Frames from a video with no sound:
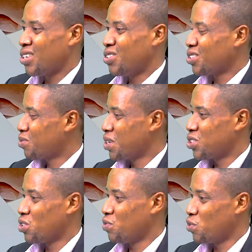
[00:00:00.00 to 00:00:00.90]
just to
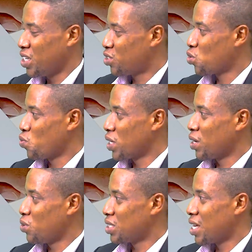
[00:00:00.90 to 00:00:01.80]
mention a few, Yeson Wike,
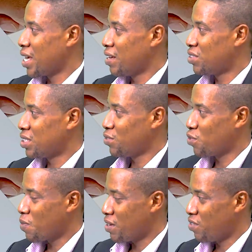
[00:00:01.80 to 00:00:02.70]
who is now FCT,
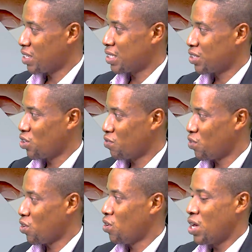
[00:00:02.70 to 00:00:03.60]
former River State
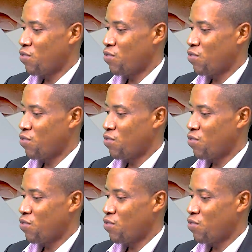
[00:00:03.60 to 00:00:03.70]
governor,